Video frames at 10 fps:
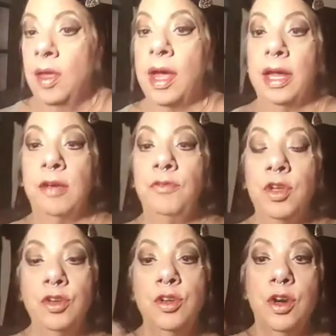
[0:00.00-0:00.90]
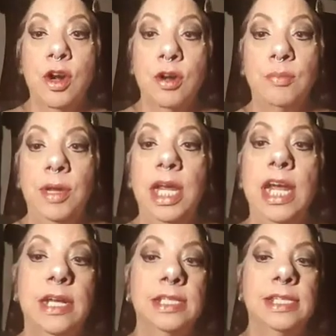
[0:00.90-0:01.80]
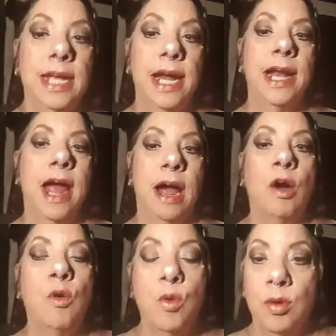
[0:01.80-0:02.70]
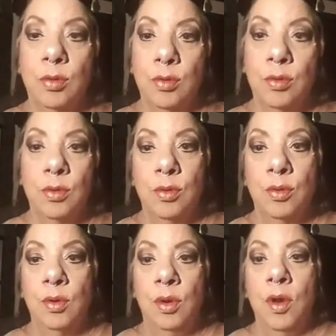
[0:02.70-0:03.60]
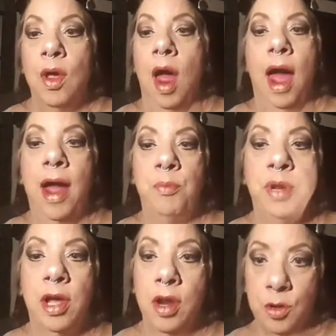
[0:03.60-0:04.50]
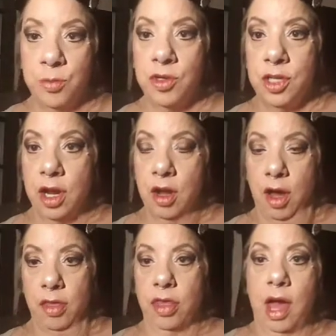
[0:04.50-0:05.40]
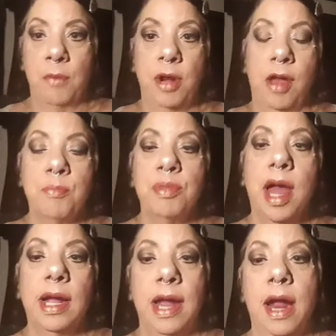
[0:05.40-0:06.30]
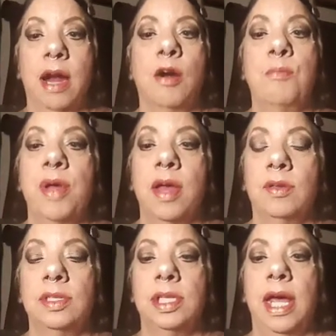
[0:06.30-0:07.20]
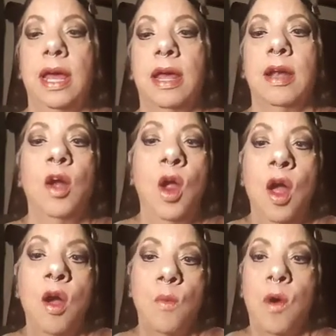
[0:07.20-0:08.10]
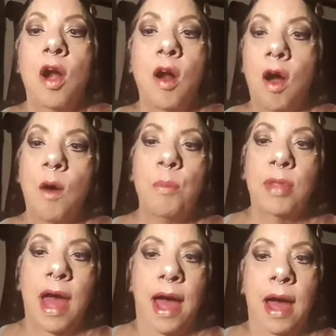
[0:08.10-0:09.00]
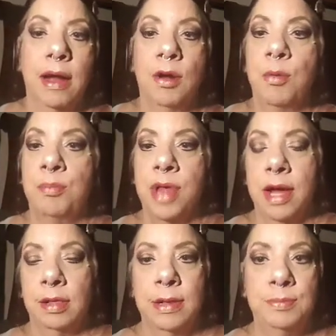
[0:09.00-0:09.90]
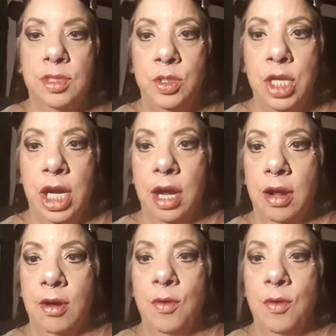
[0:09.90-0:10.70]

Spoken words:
like, if you turned me inside out, I'd be 100% goth. I would have black hair, pale skin, wear all black, black lipstick,